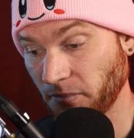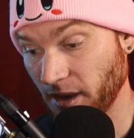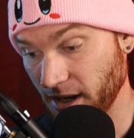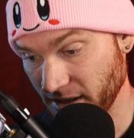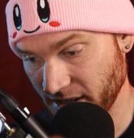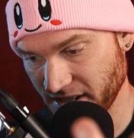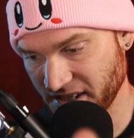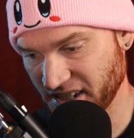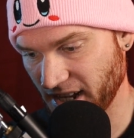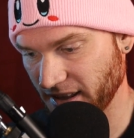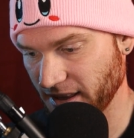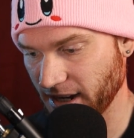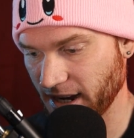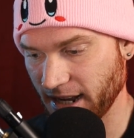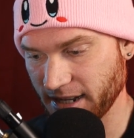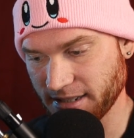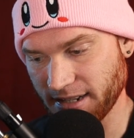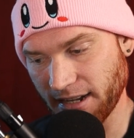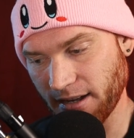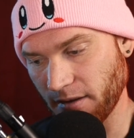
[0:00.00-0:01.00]
This other
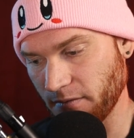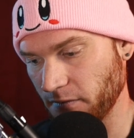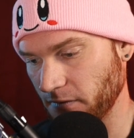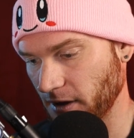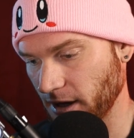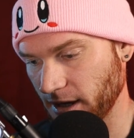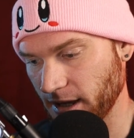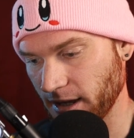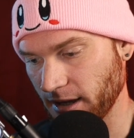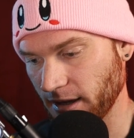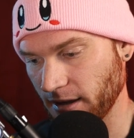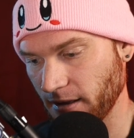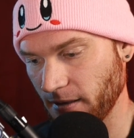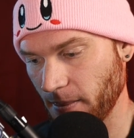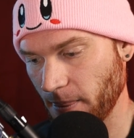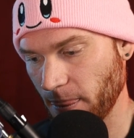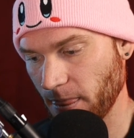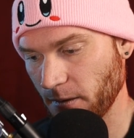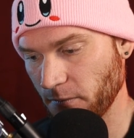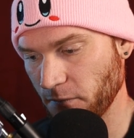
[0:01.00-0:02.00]
guy's a fucking
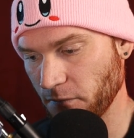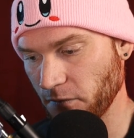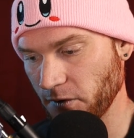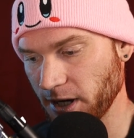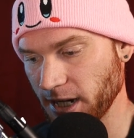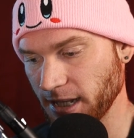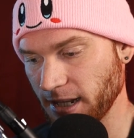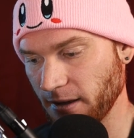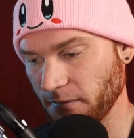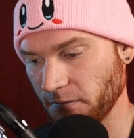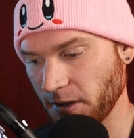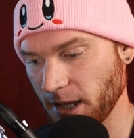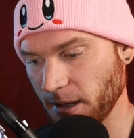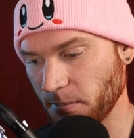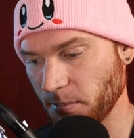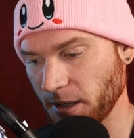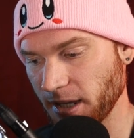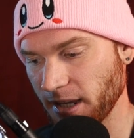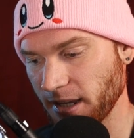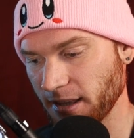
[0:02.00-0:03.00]
free love
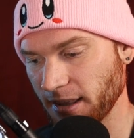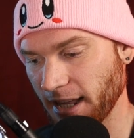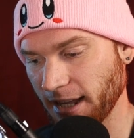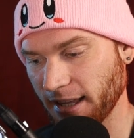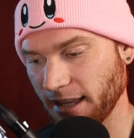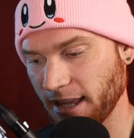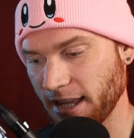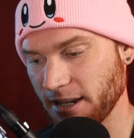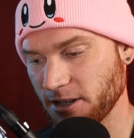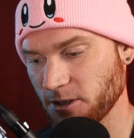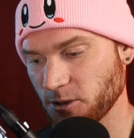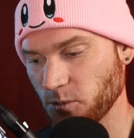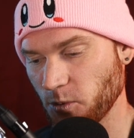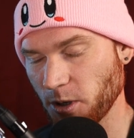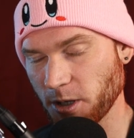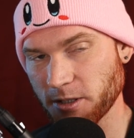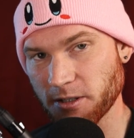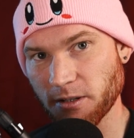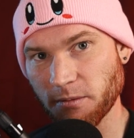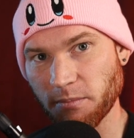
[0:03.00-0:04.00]
hippie. He just
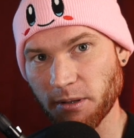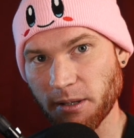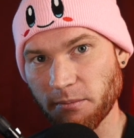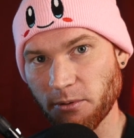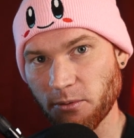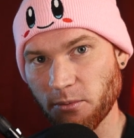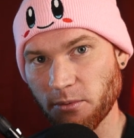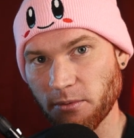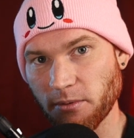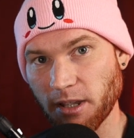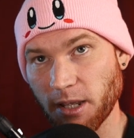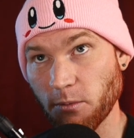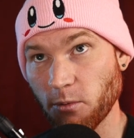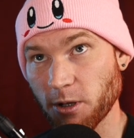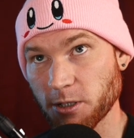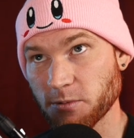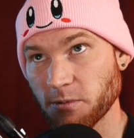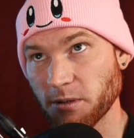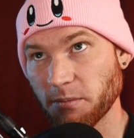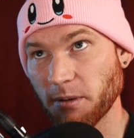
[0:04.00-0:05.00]
works on people. He
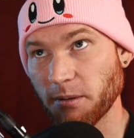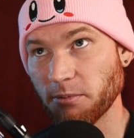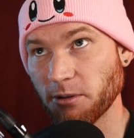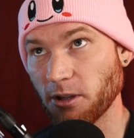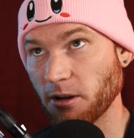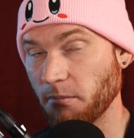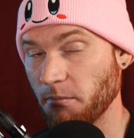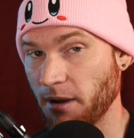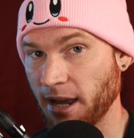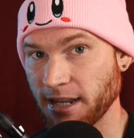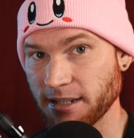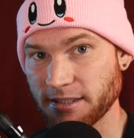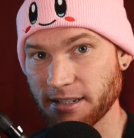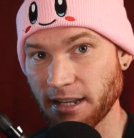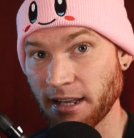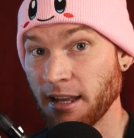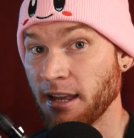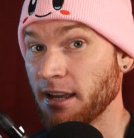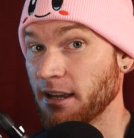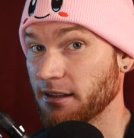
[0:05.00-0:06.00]
works with people on mindset.
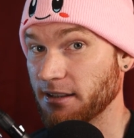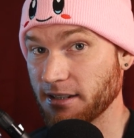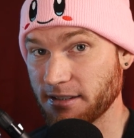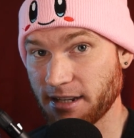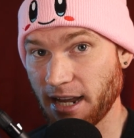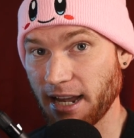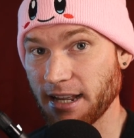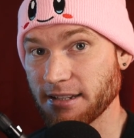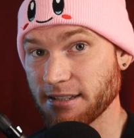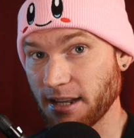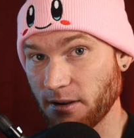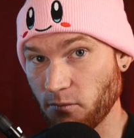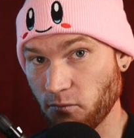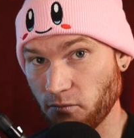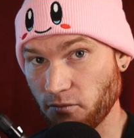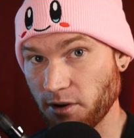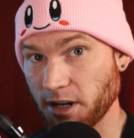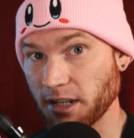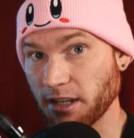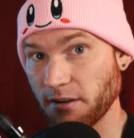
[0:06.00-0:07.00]
This guy is
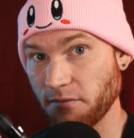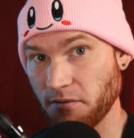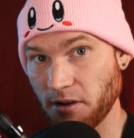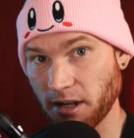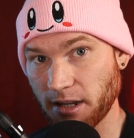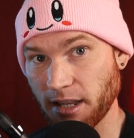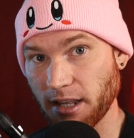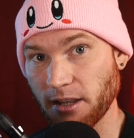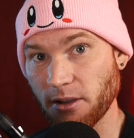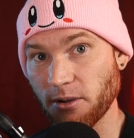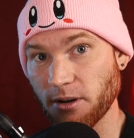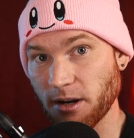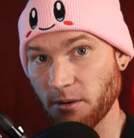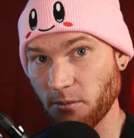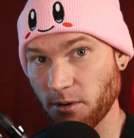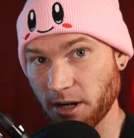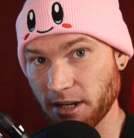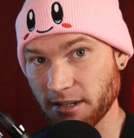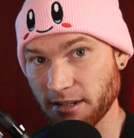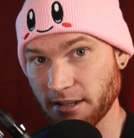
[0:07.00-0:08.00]
really fucking good at
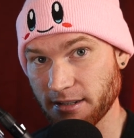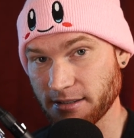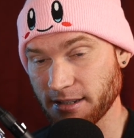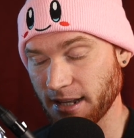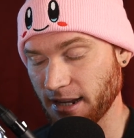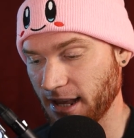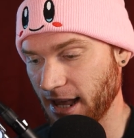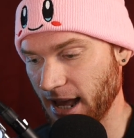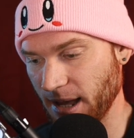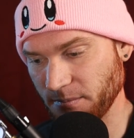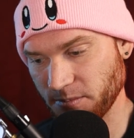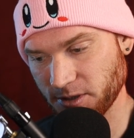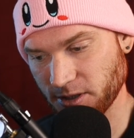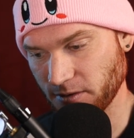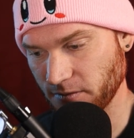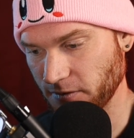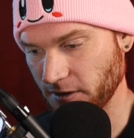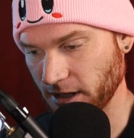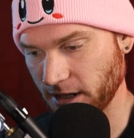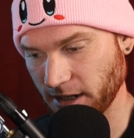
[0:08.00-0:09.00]
what he does.
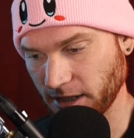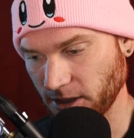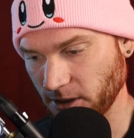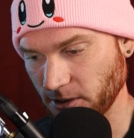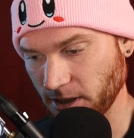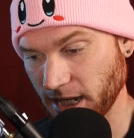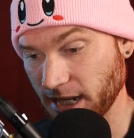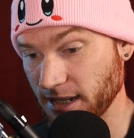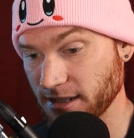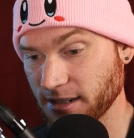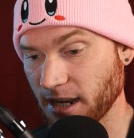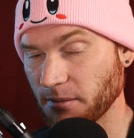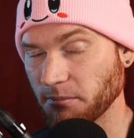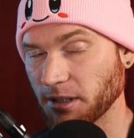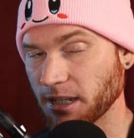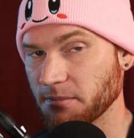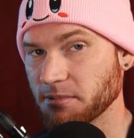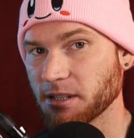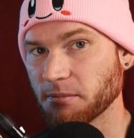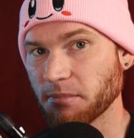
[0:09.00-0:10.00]
Abso-fucking-lutely. He's come
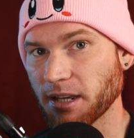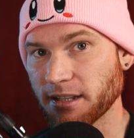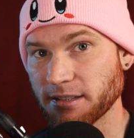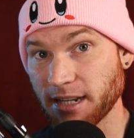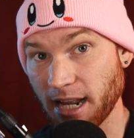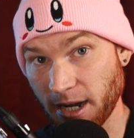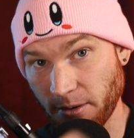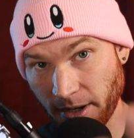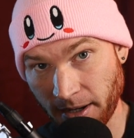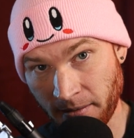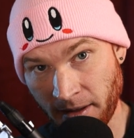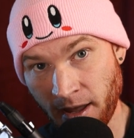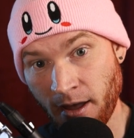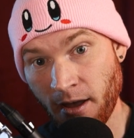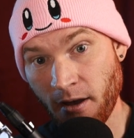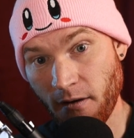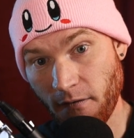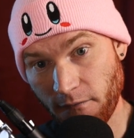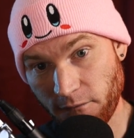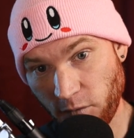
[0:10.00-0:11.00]
leaps and bounds. Anyway,
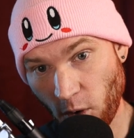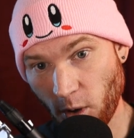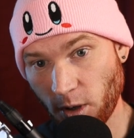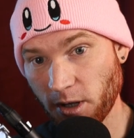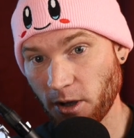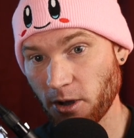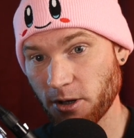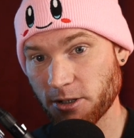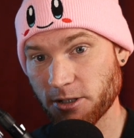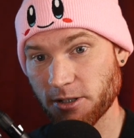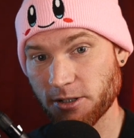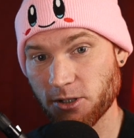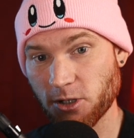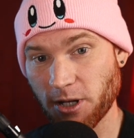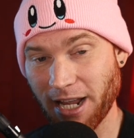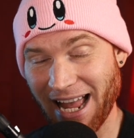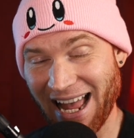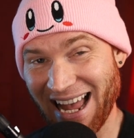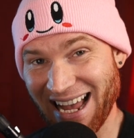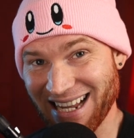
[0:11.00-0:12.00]
4 coaches you
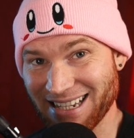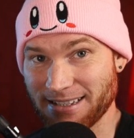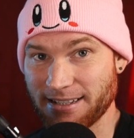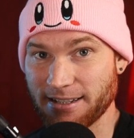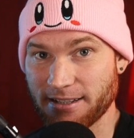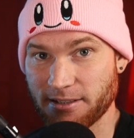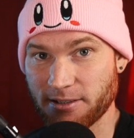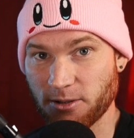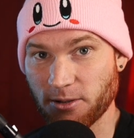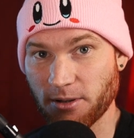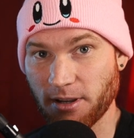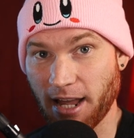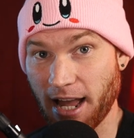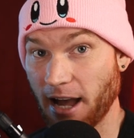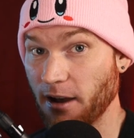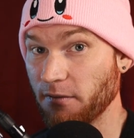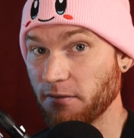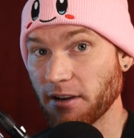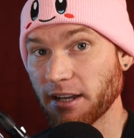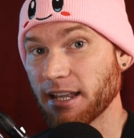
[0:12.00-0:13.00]
get access to.
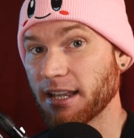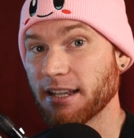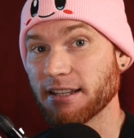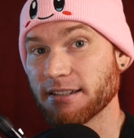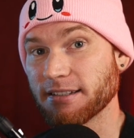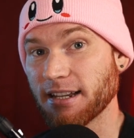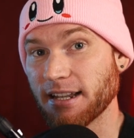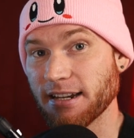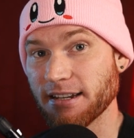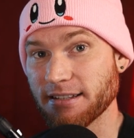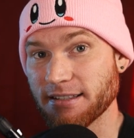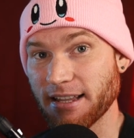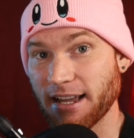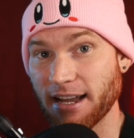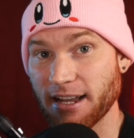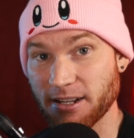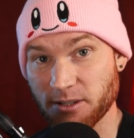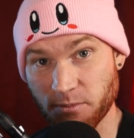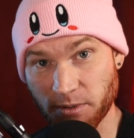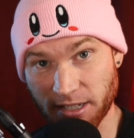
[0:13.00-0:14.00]
How fucking insane is
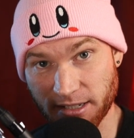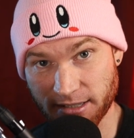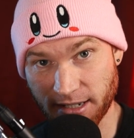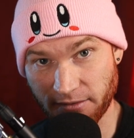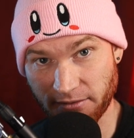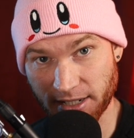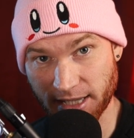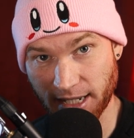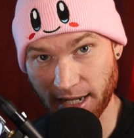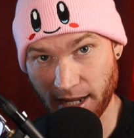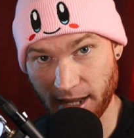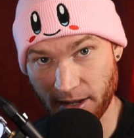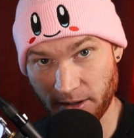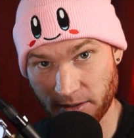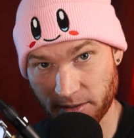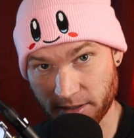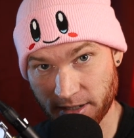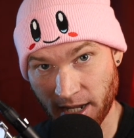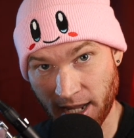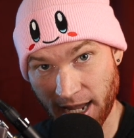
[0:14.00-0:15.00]
that? As well as everything
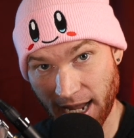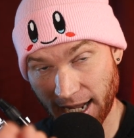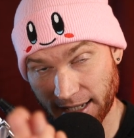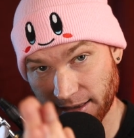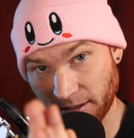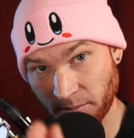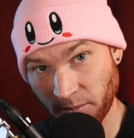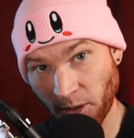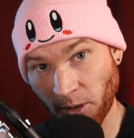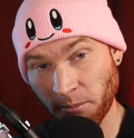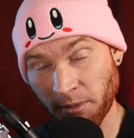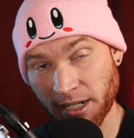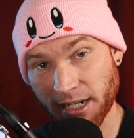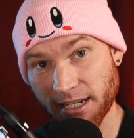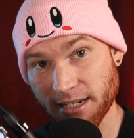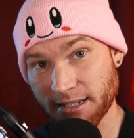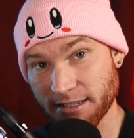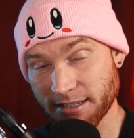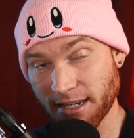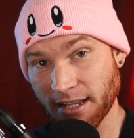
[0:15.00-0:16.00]
else. At the moment,
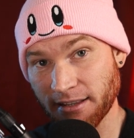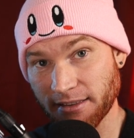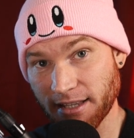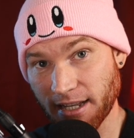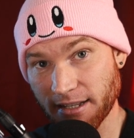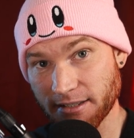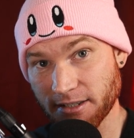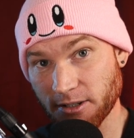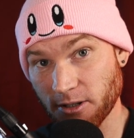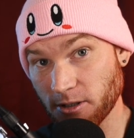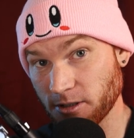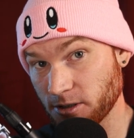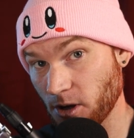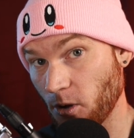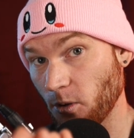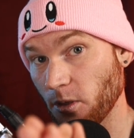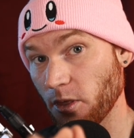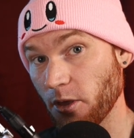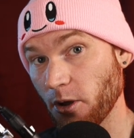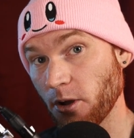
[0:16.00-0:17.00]
it is $10,000.
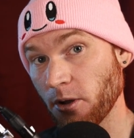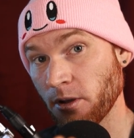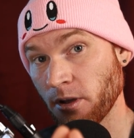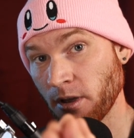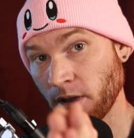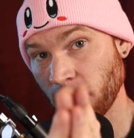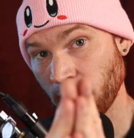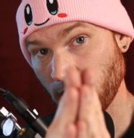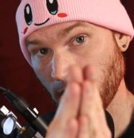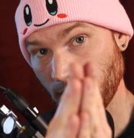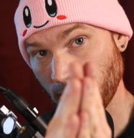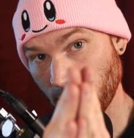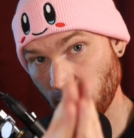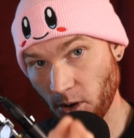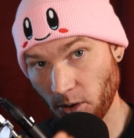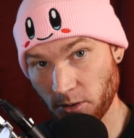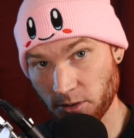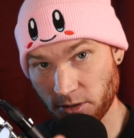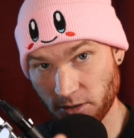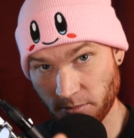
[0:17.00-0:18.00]
Although,
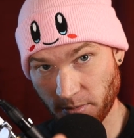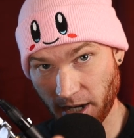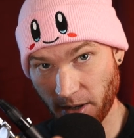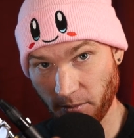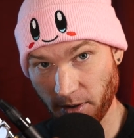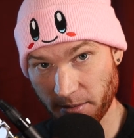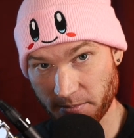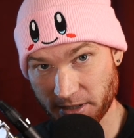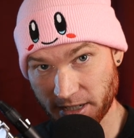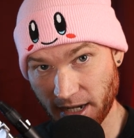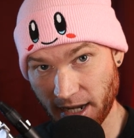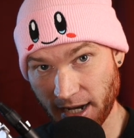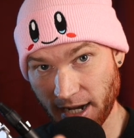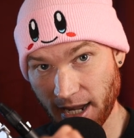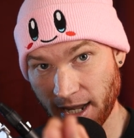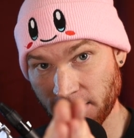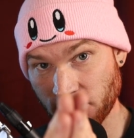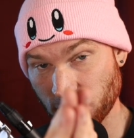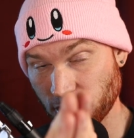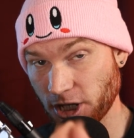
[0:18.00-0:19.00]
go to my website
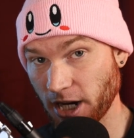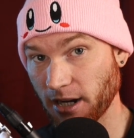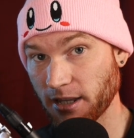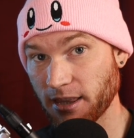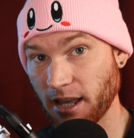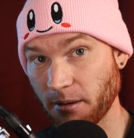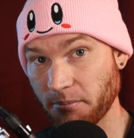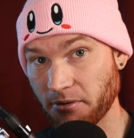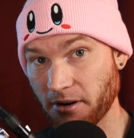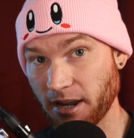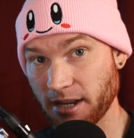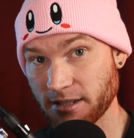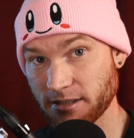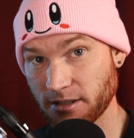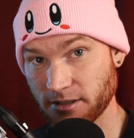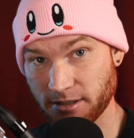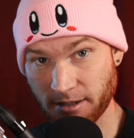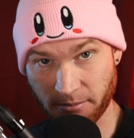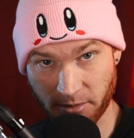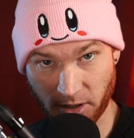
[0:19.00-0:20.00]
and check that price
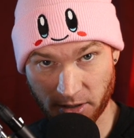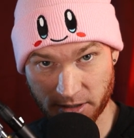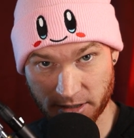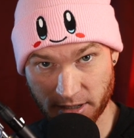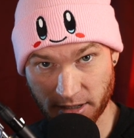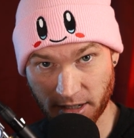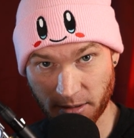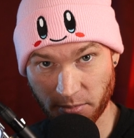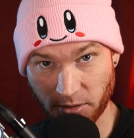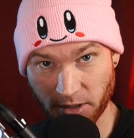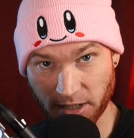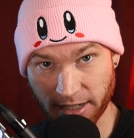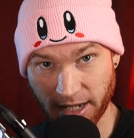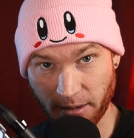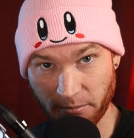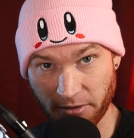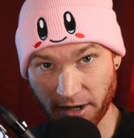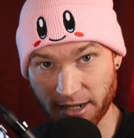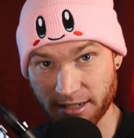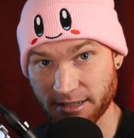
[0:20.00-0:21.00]
because I'm constantly putting that
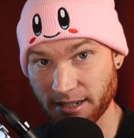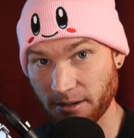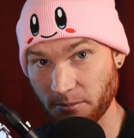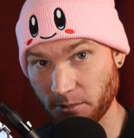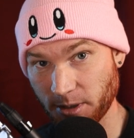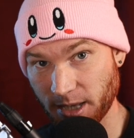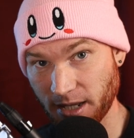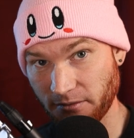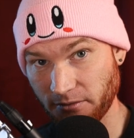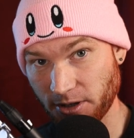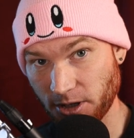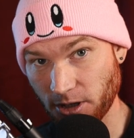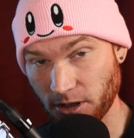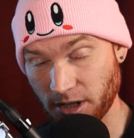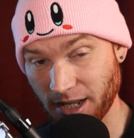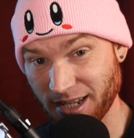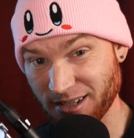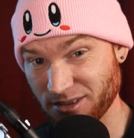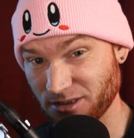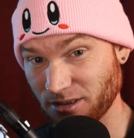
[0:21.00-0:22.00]
price up with every new
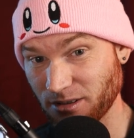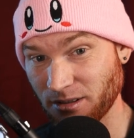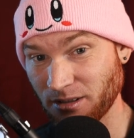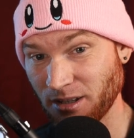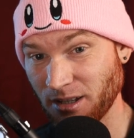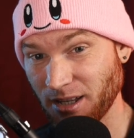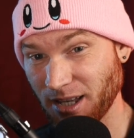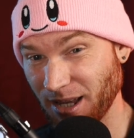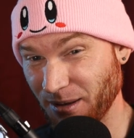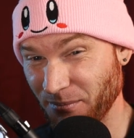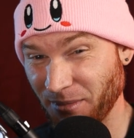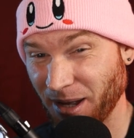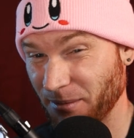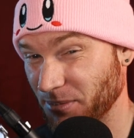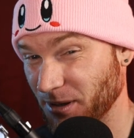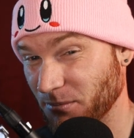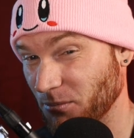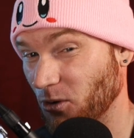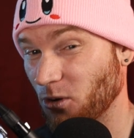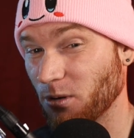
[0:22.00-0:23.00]
client. So it might
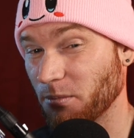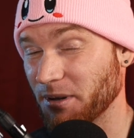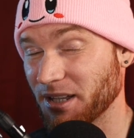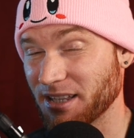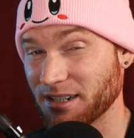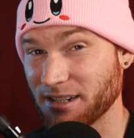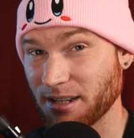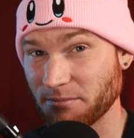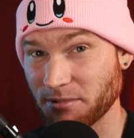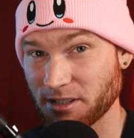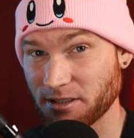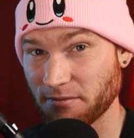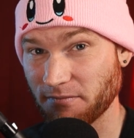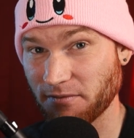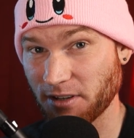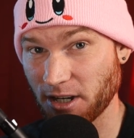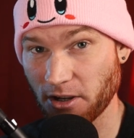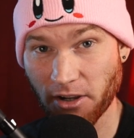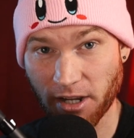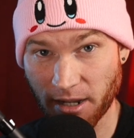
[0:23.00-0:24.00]
be more by the time this
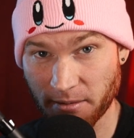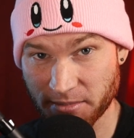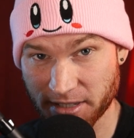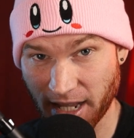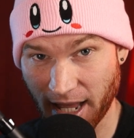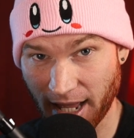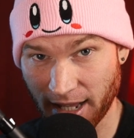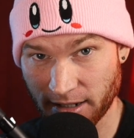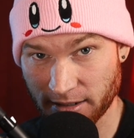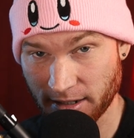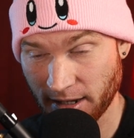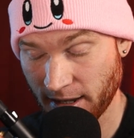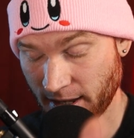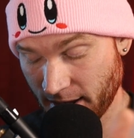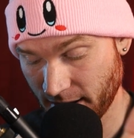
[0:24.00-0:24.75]
video comes out.